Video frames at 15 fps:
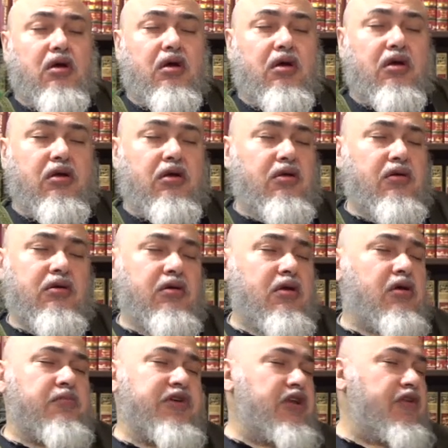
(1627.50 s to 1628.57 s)

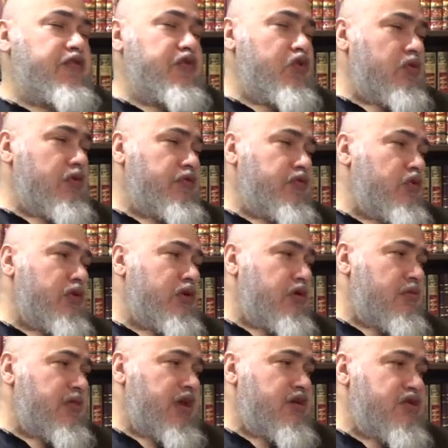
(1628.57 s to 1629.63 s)
I mean, if you can
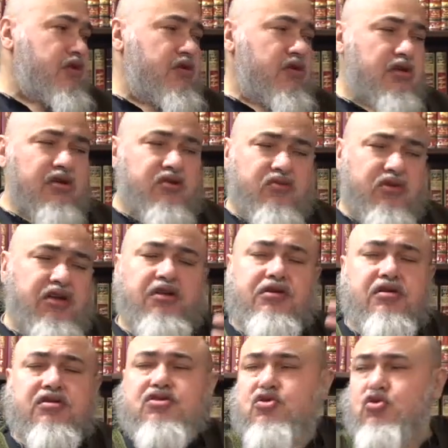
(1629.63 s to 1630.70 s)
imagine the
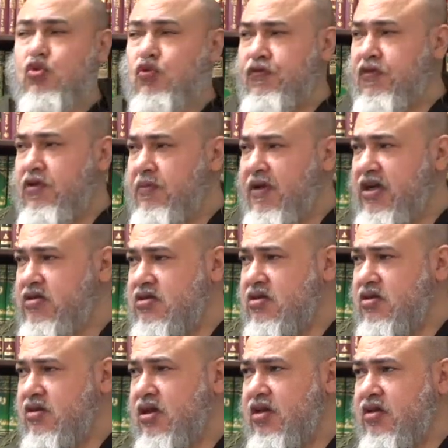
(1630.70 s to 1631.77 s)
greatest Sufi
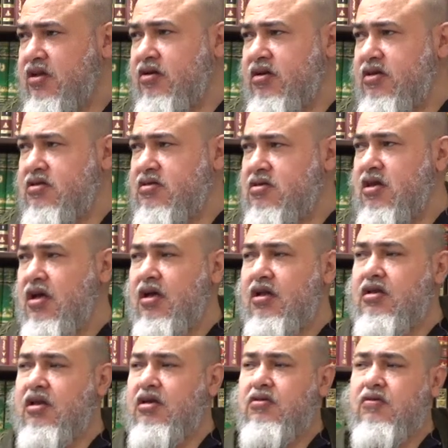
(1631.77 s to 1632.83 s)
master that there is,
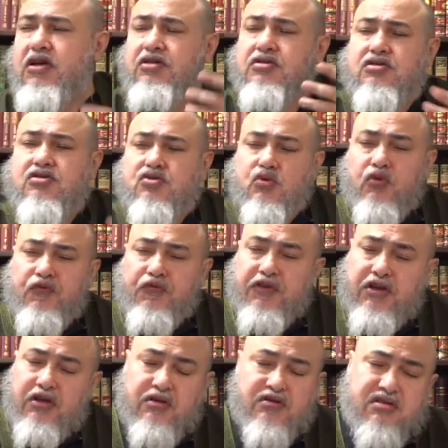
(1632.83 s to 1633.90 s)
and the greatest
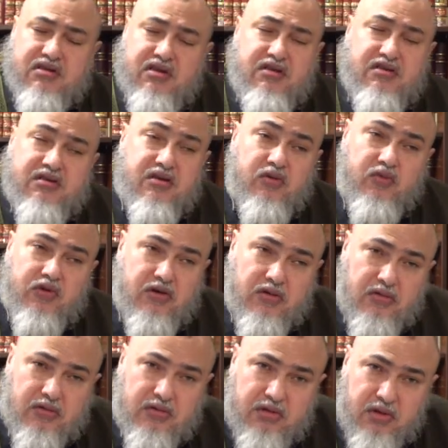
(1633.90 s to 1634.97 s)
Sufi sees the
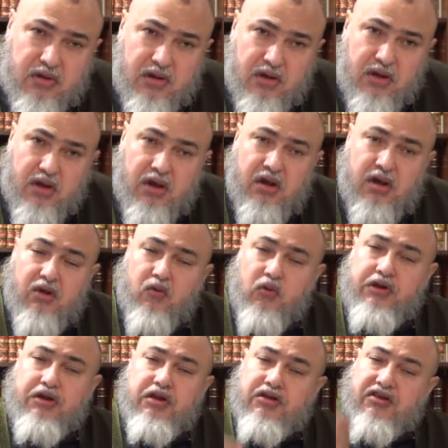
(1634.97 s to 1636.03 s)
world,
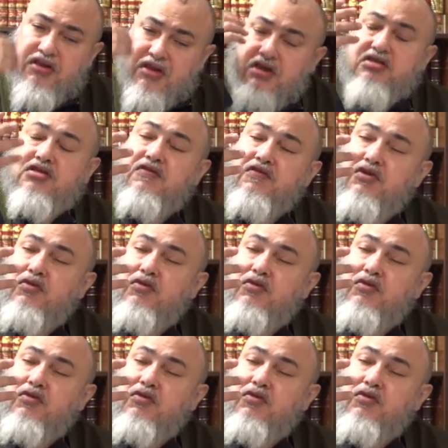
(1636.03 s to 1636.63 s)
when he thinks of the